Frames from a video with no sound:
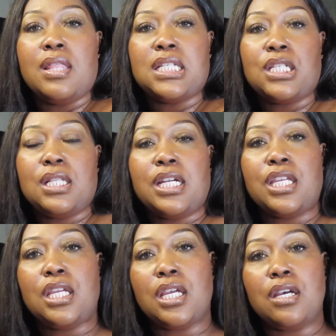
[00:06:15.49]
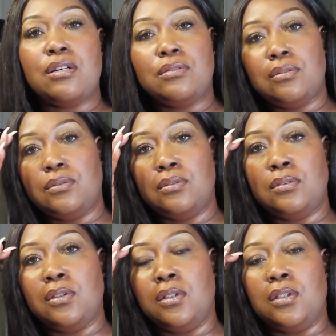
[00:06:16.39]
This will look cute.
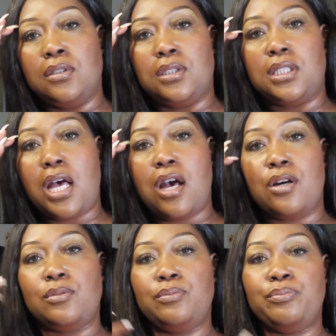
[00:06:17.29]
So